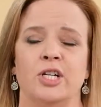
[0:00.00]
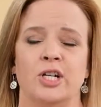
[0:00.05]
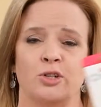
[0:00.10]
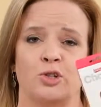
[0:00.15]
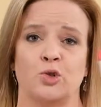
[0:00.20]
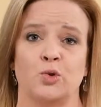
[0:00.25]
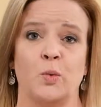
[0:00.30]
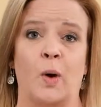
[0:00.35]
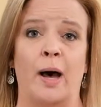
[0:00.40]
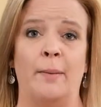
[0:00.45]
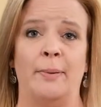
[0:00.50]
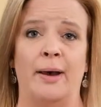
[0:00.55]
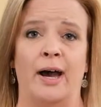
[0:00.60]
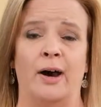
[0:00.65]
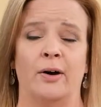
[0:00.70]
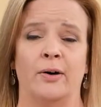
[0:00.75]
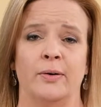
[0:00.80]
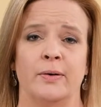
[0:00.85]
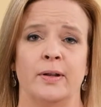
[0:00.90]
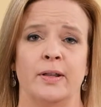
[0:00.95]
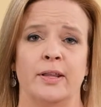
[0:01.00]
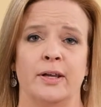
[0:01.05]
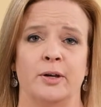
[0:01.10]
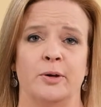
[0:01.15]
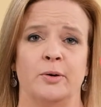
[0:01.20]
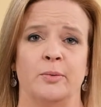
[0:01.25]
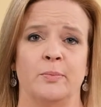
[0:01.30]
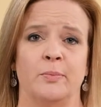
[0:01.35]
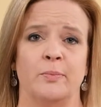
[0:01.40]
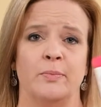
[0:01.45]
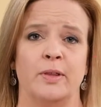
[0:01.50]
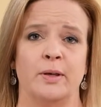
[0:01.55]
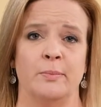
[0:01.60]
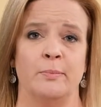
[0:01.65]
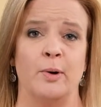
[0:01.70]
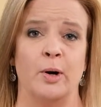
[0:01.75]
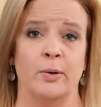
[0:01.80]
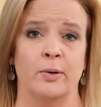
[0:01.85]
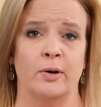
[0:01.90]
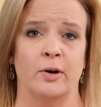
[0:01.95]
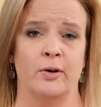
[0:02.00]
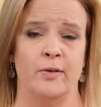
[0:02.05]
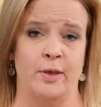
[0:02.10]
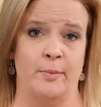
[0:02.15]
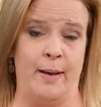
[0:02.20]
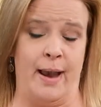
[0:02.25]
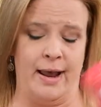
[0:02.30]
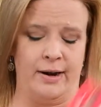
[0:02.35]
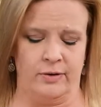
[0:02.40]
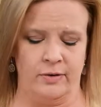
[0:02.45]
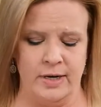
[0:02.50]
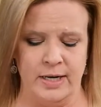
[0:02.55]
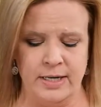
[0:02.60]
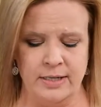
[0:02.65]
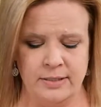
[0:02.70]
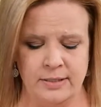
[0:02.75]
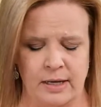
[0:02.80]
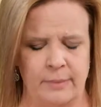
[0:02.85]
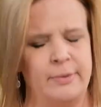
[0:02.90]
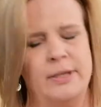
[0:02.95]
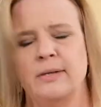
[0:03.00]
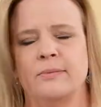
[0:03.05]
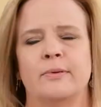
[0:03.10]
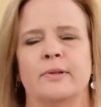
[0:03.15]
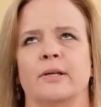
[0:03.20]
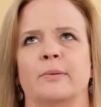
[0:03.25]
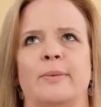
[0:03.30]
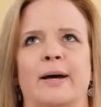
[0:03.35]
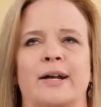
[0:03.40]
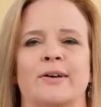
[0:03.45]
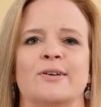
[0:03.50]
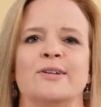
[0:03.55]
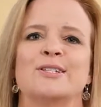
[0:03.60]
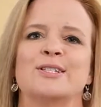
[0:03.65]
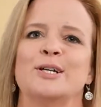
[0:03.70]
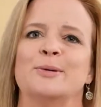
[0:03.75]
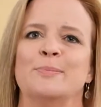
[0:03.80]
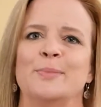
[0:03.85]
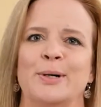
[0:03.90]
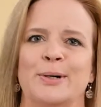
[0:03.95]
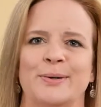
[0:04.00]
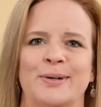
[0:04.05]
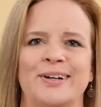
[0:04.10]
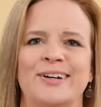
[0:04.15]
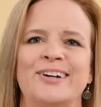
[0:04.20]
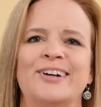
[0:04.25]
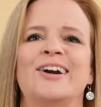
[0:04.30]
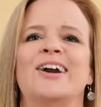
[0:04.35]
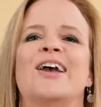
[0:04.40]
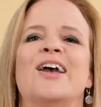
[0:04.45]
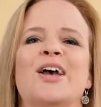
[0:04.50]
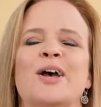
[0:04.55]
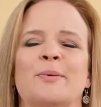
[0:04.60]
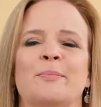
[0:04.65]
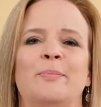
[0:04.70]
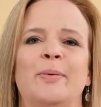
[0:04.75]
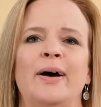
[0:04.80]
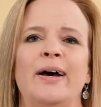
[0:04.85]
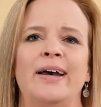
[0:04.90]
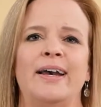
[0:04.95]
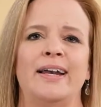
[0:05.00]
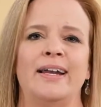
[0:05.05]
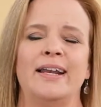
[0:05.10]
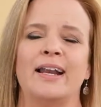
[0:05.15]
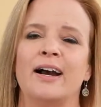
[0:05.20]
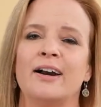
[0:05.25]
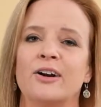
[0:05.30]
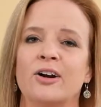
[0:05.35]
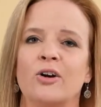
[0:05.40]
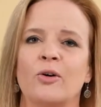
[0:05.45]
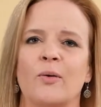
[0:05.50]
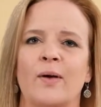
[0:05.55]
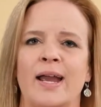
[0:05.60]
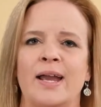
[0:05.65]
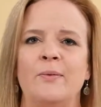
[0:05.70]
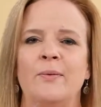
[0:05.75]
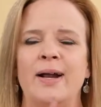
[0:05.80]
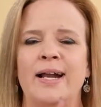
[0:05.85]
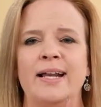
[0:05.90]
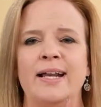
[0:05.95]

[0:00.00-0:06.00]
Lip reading: swap out the motor or the motor. But a great way